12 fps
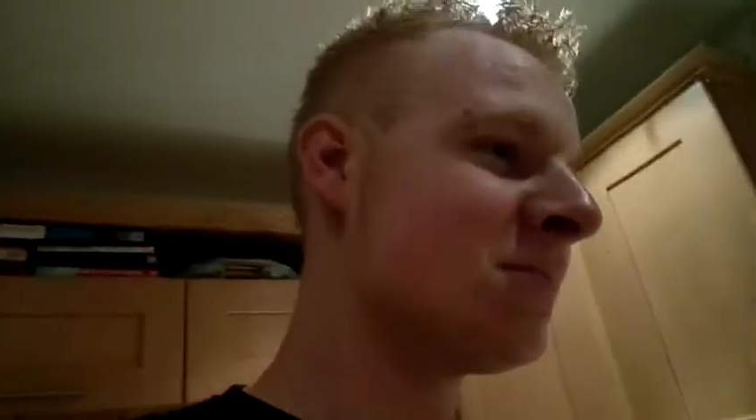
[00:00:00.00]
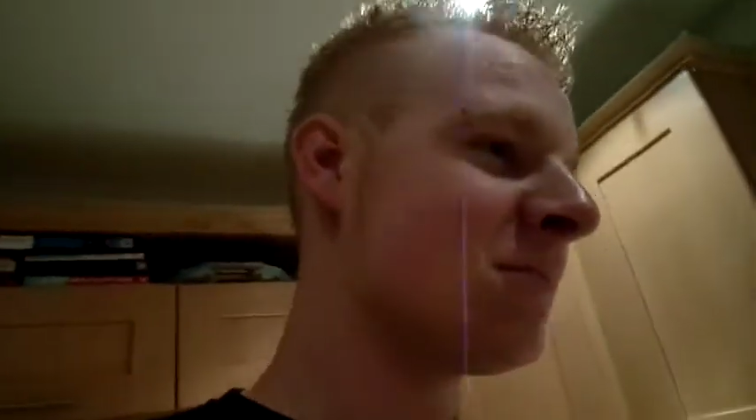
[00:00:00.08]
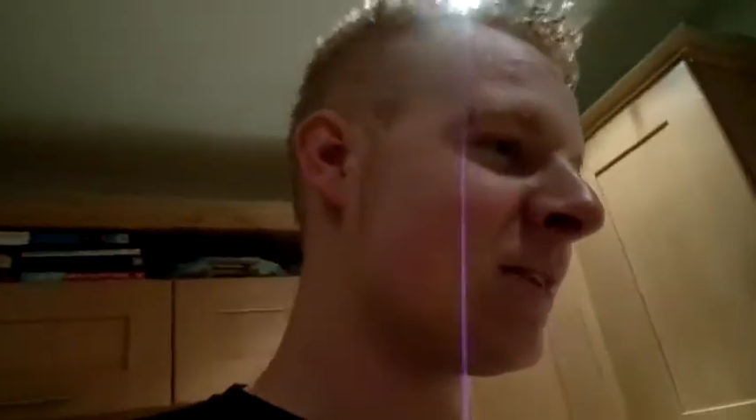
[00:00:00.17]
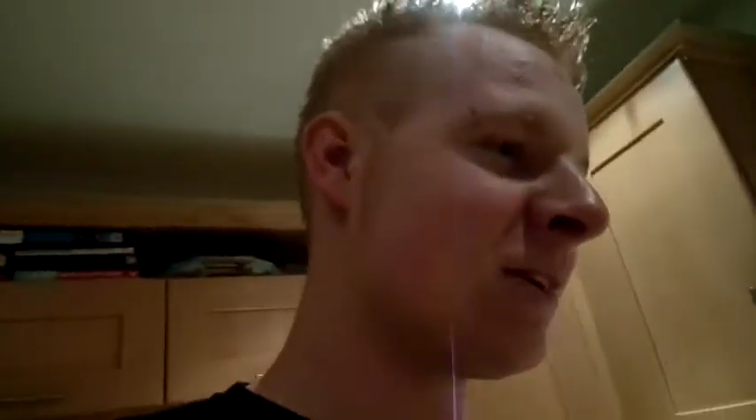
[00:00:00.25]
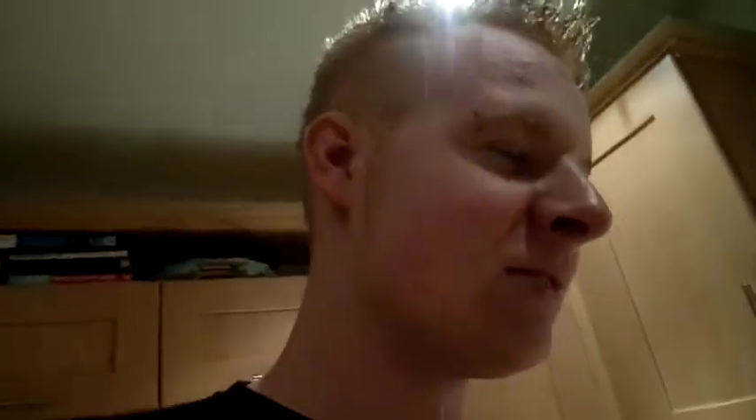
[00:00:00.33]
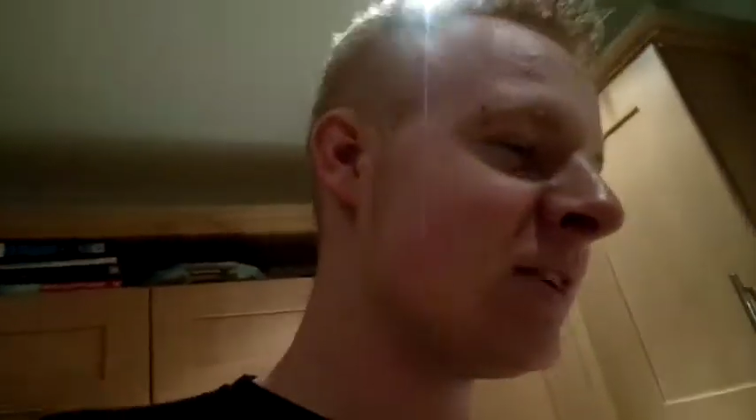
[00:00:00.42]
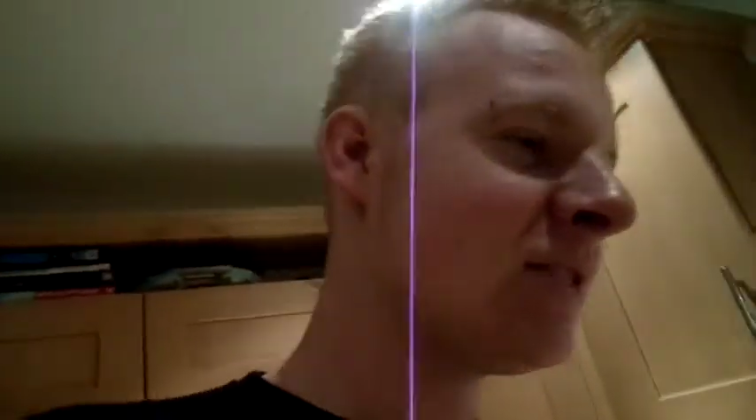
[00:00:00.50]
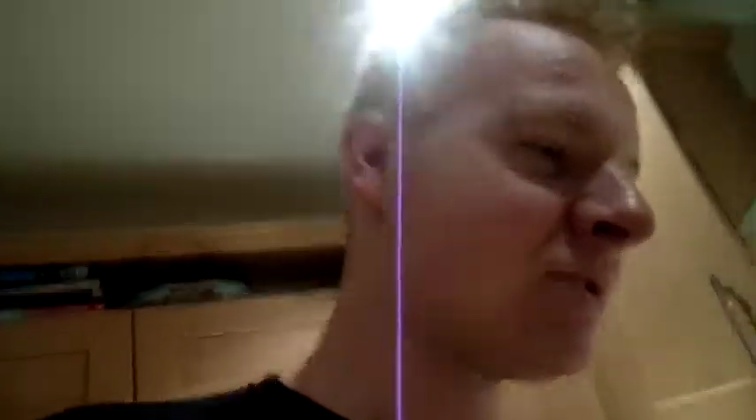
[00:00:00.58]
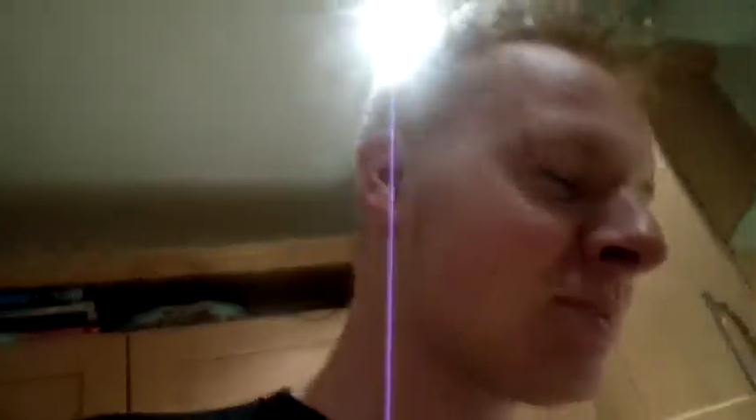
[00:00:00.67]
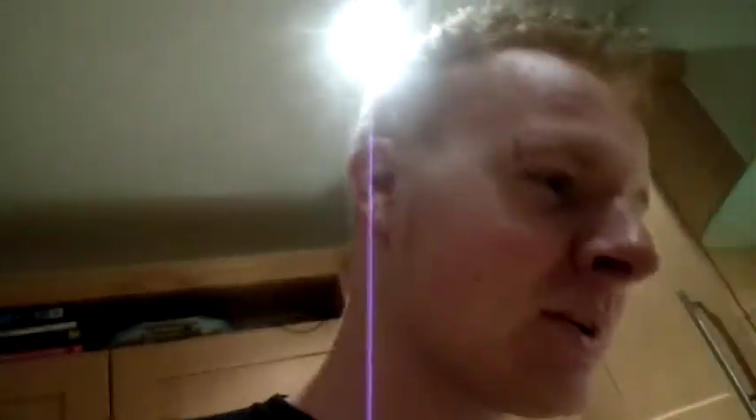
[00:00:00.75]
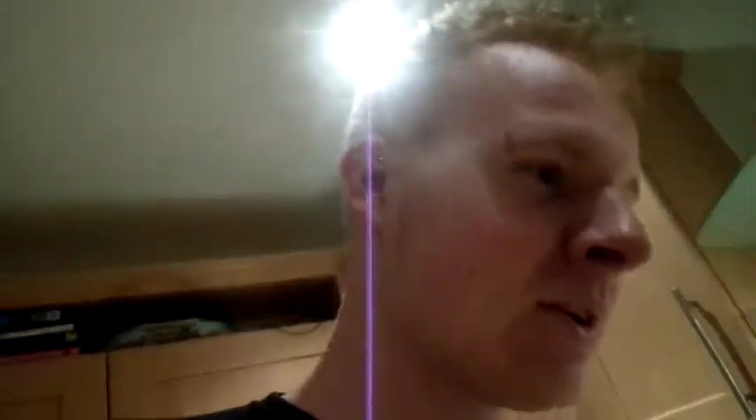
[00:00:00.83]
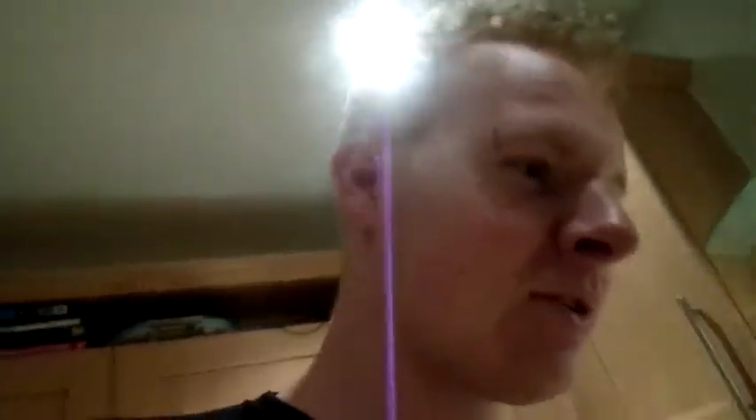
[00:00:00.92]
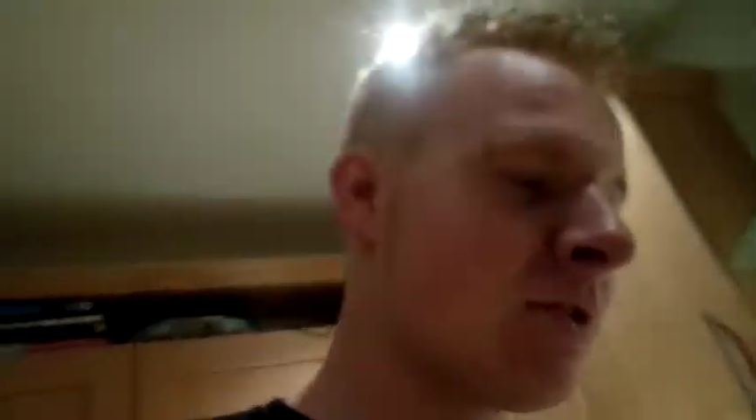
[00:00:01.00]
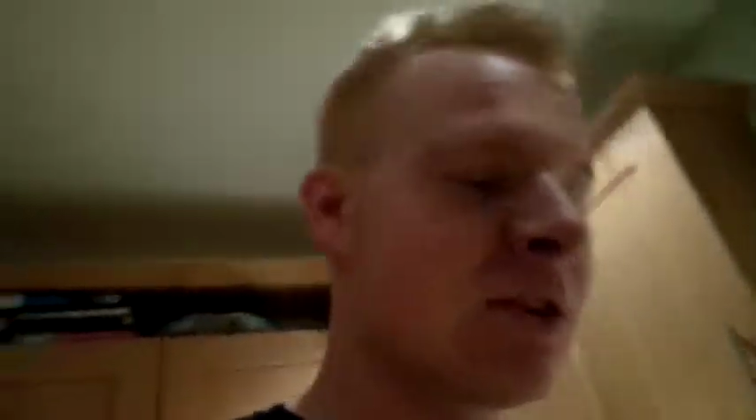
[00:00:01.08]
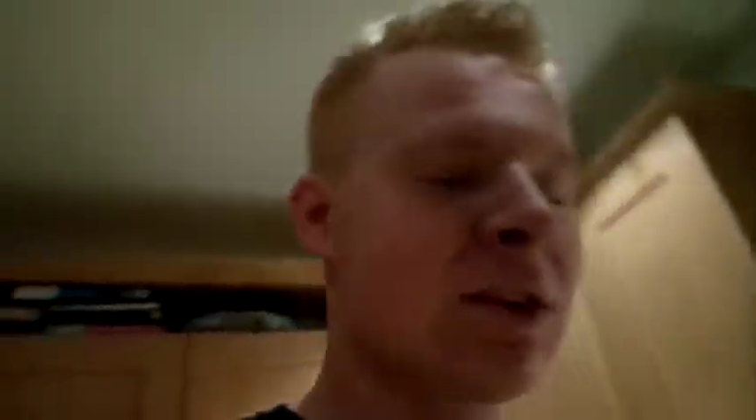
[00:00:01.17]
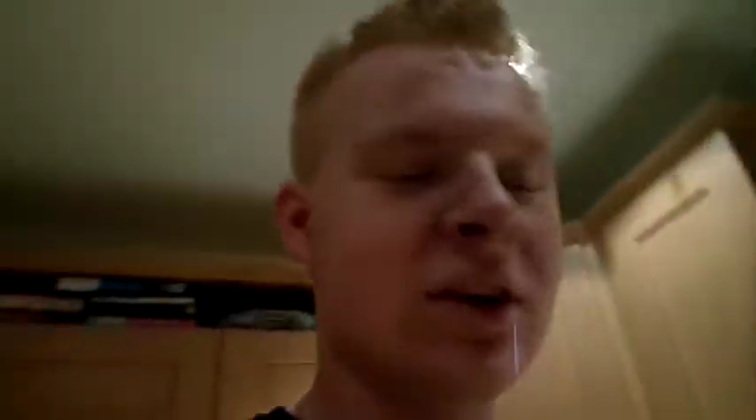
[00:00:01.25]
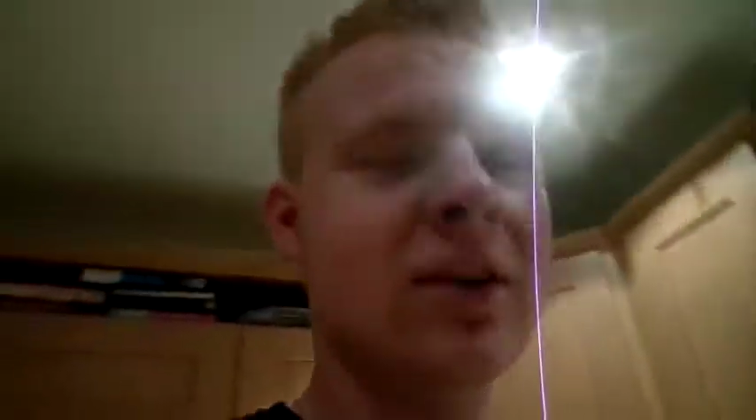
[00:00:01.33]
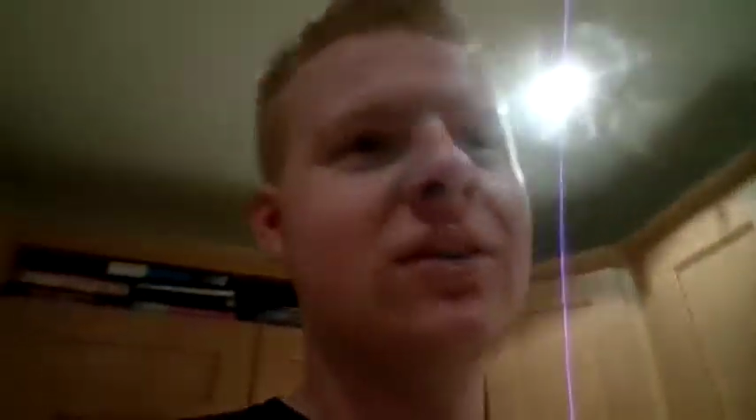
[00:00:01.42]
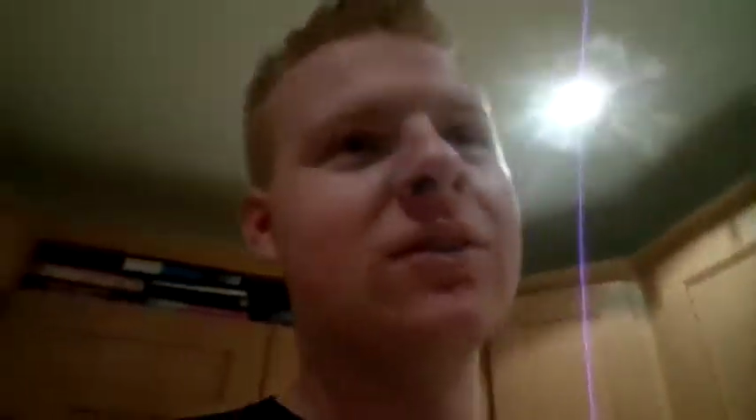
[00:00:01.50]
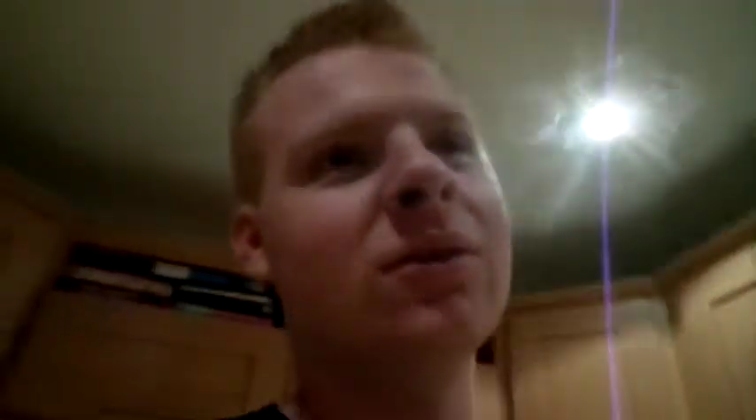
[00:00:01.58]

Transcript: I've literally been on the go